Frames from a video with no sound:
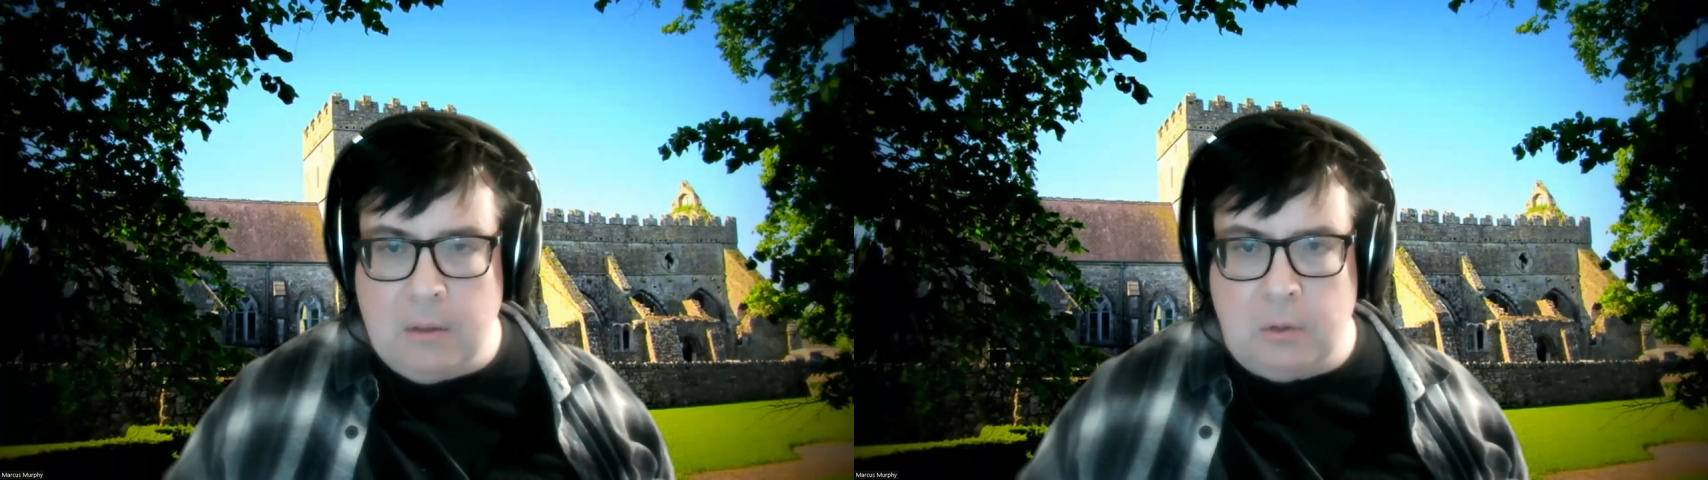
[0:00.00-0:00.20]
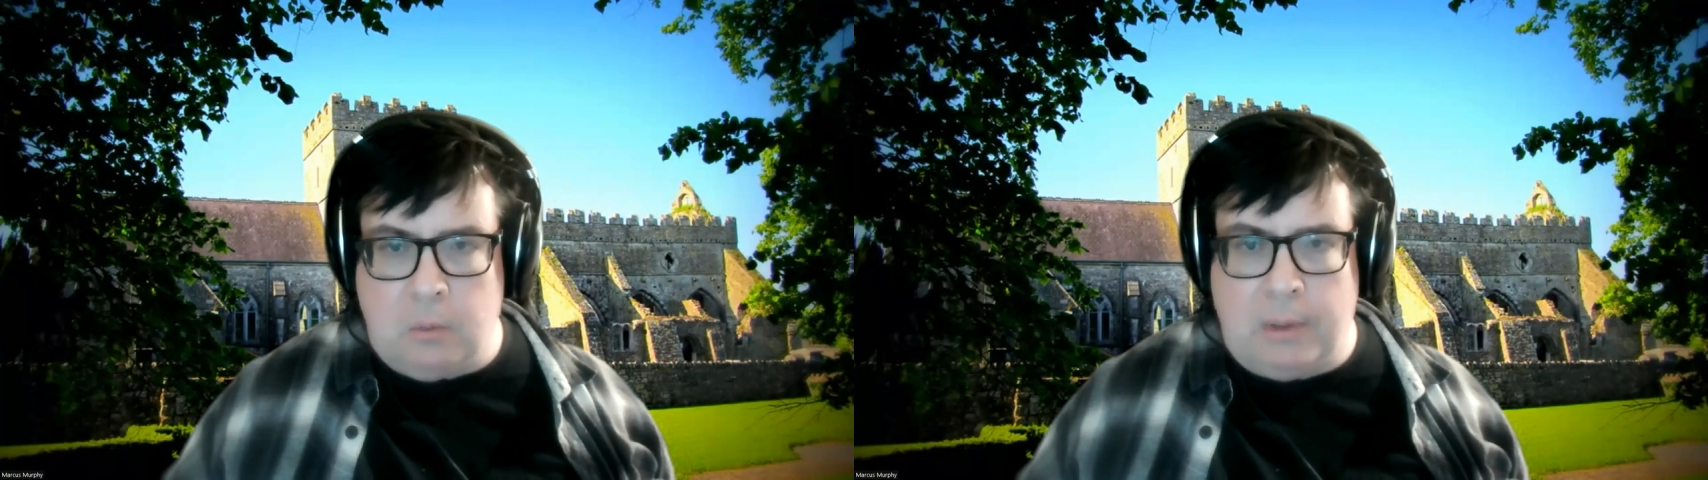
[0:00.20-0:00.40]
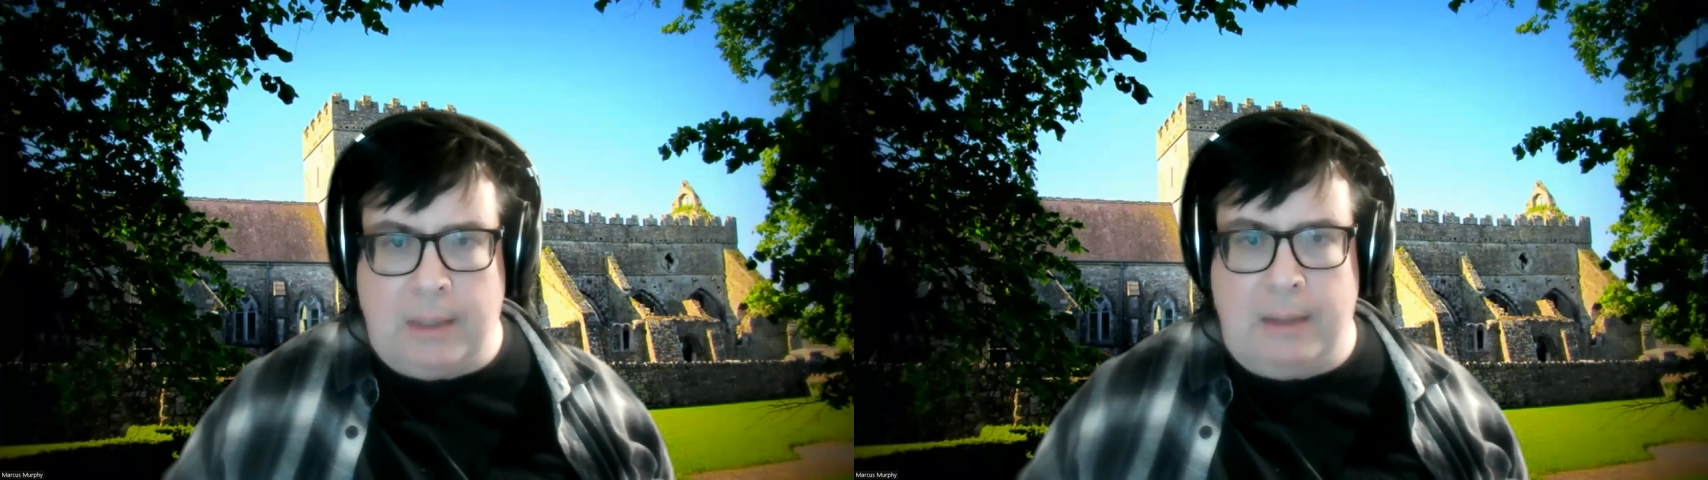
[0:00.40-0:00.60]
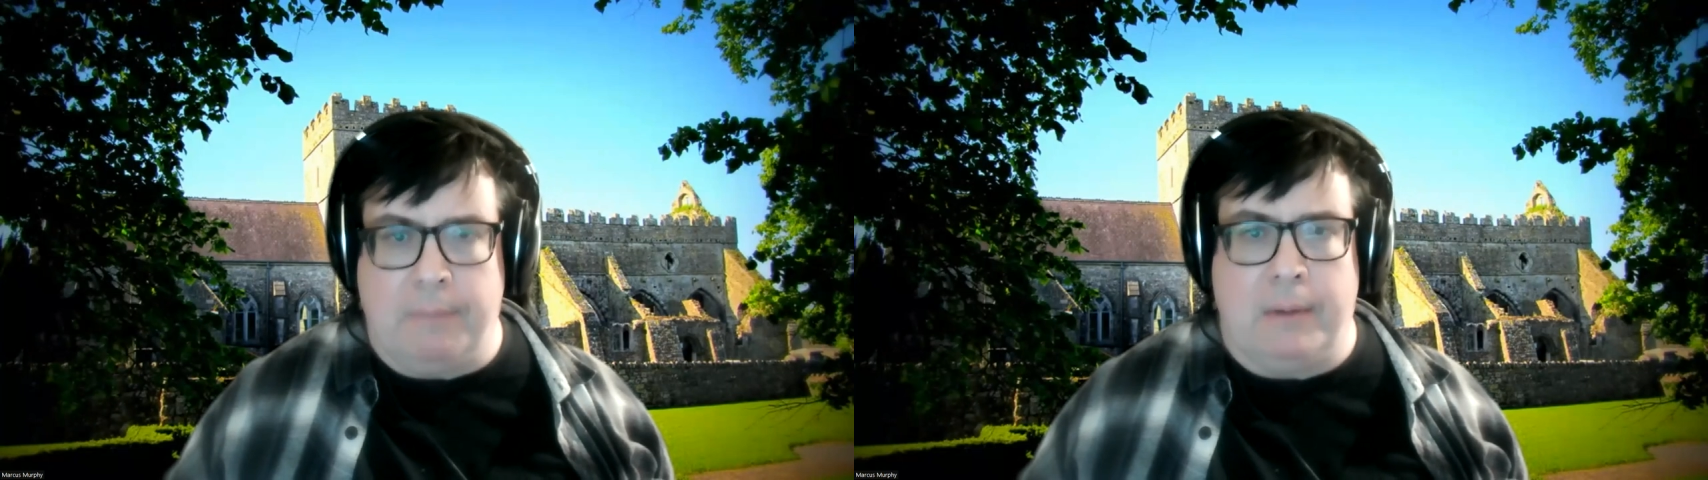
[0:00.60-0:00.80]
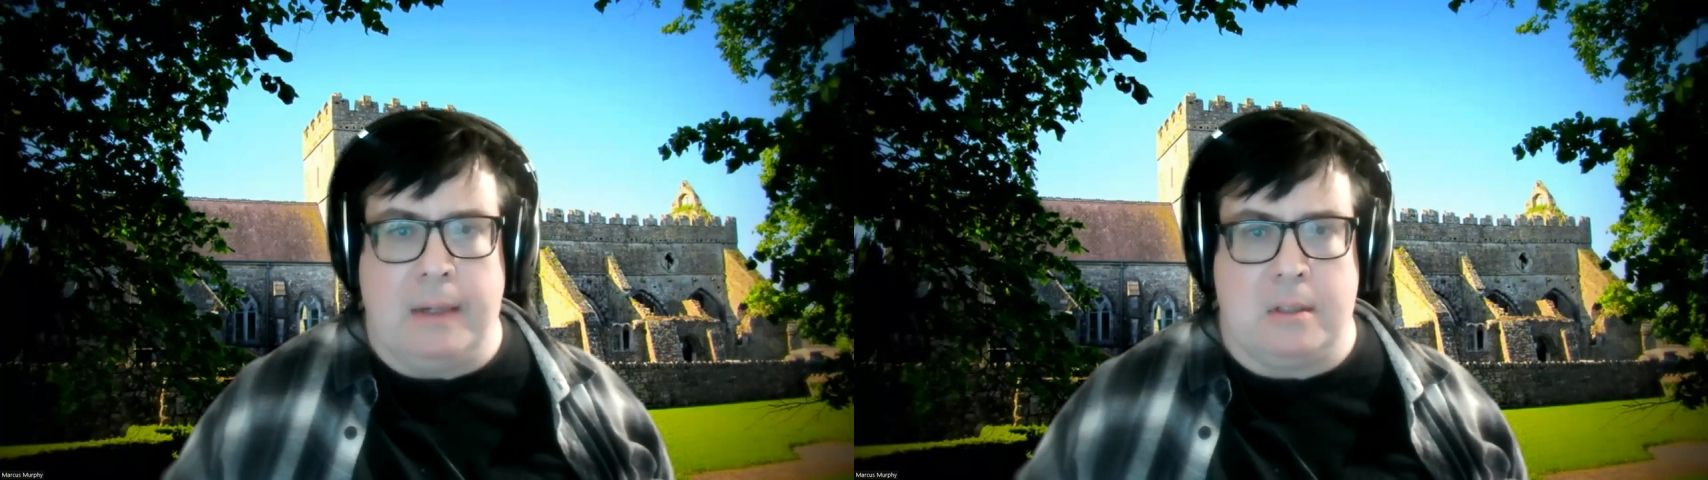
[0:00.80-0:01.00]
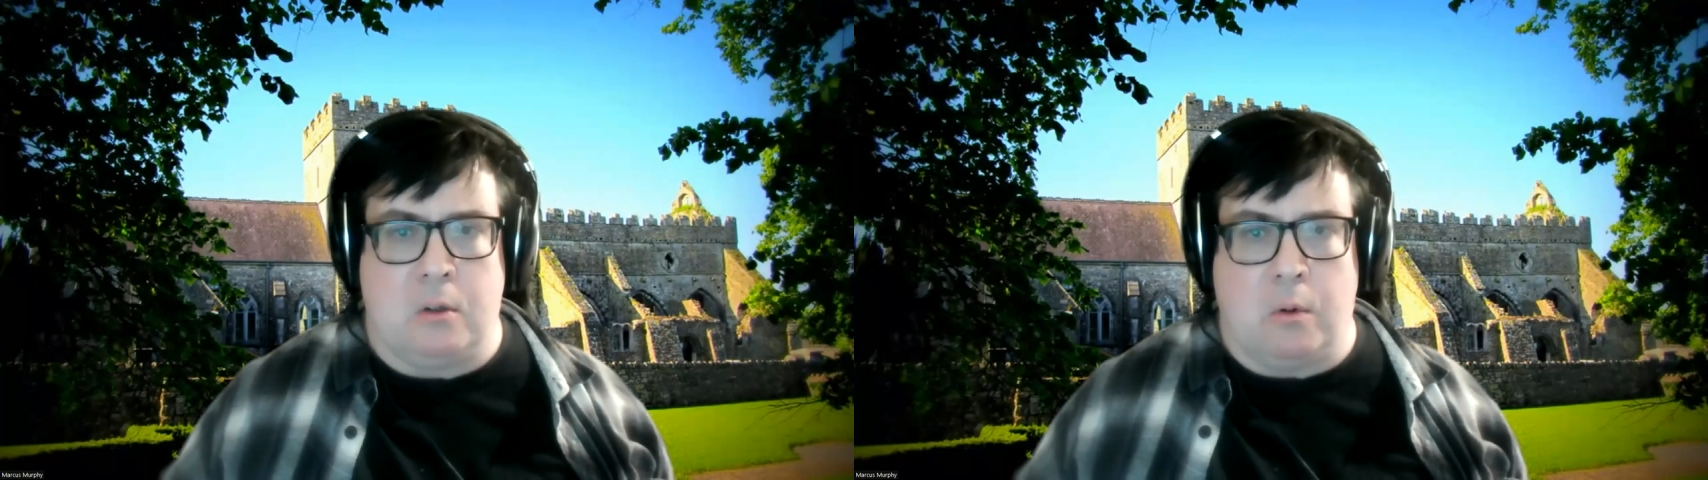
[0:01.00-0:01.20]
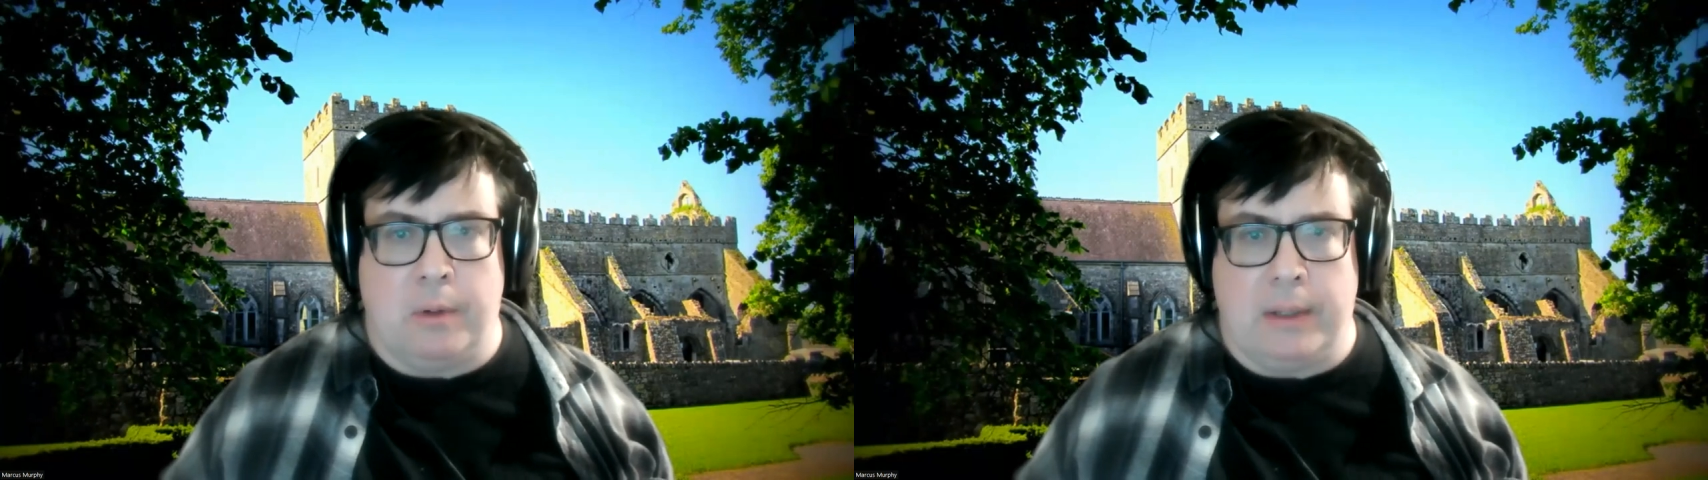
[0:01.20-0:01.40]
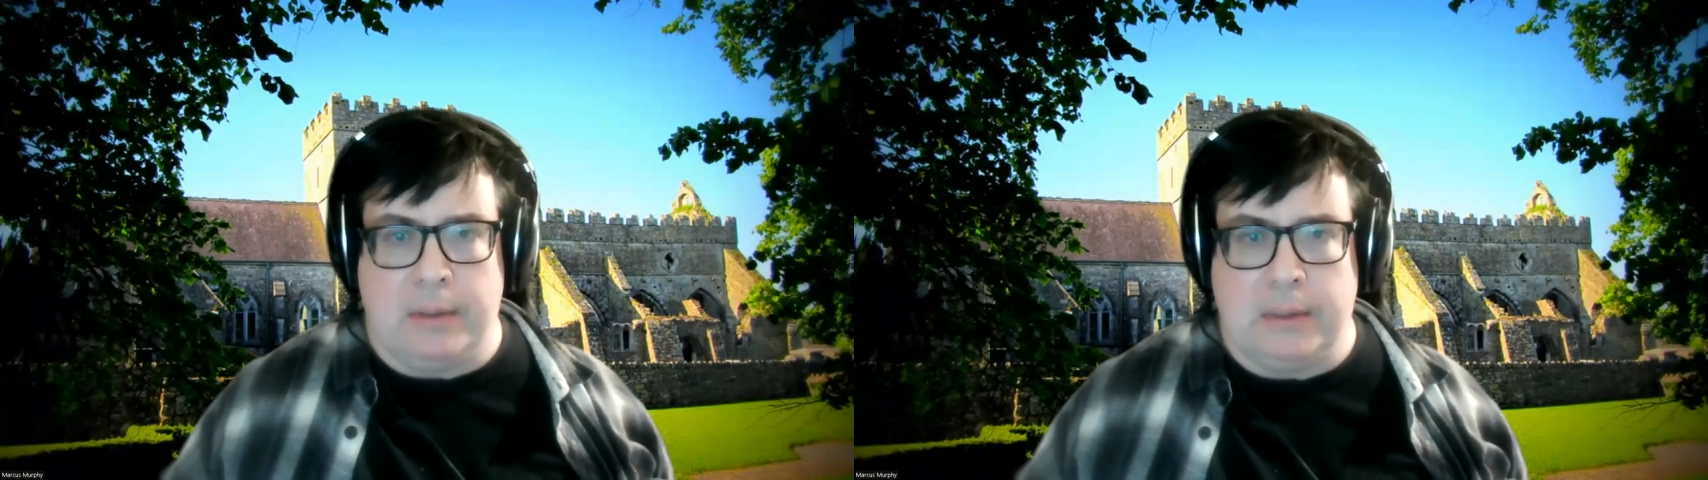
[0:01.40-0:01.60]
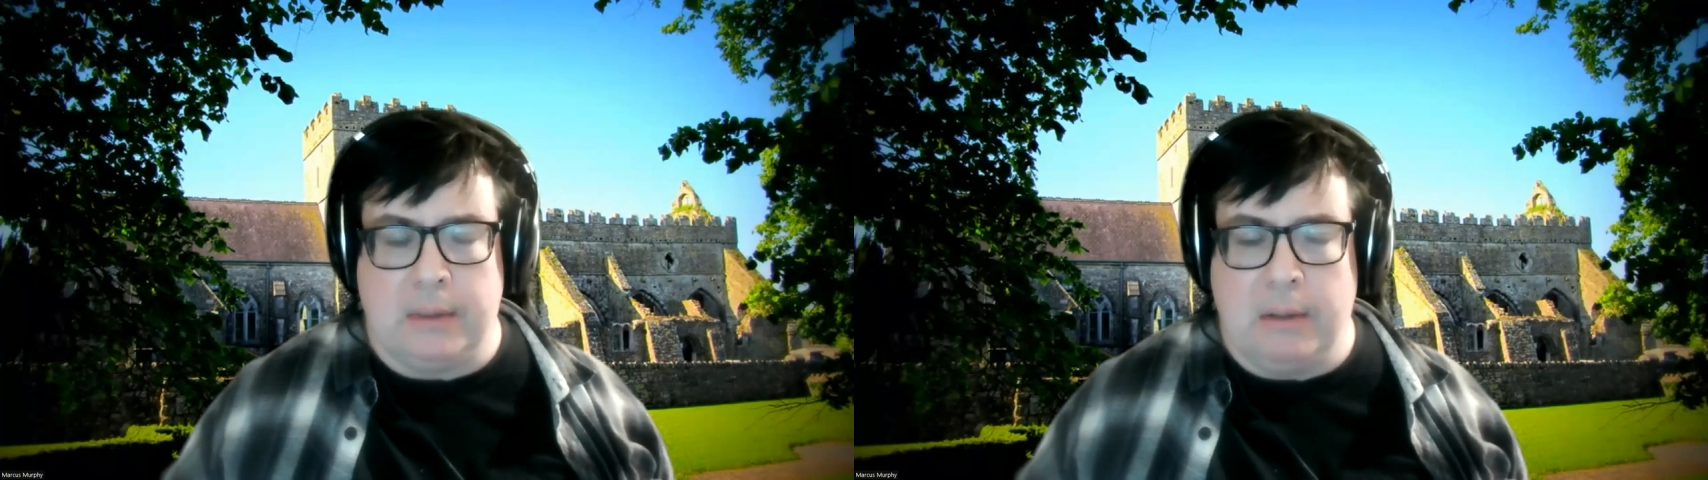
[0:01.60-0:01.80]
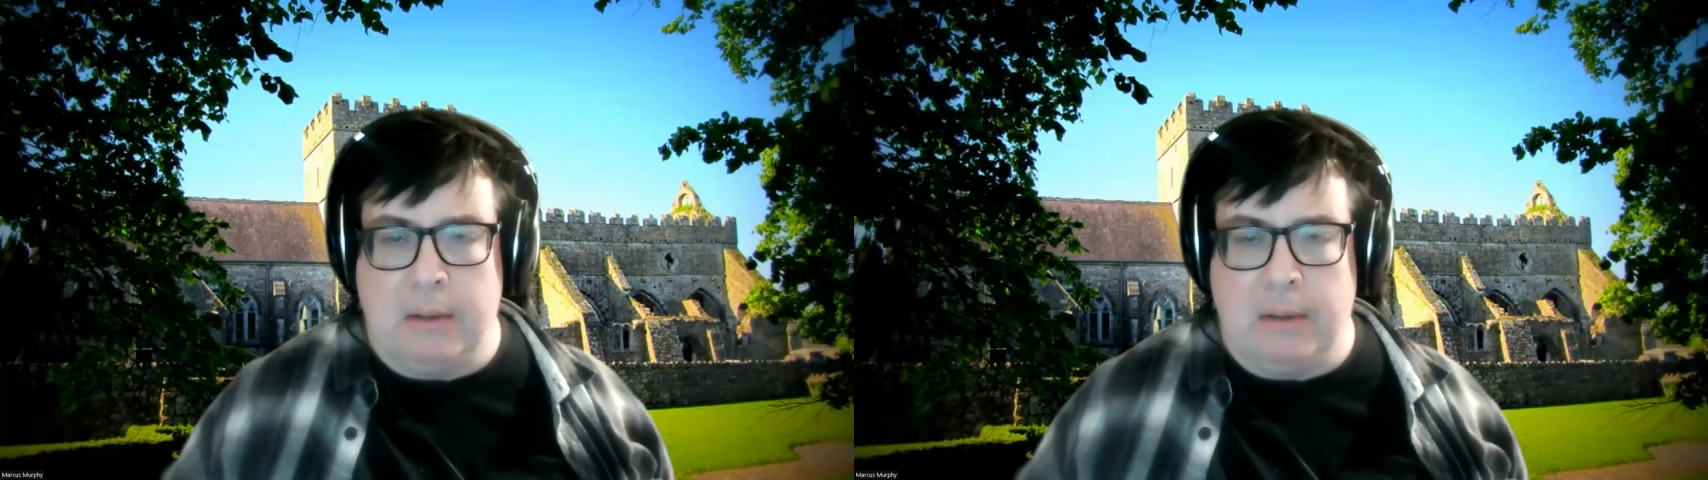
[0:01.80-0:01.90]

talk at length and historians,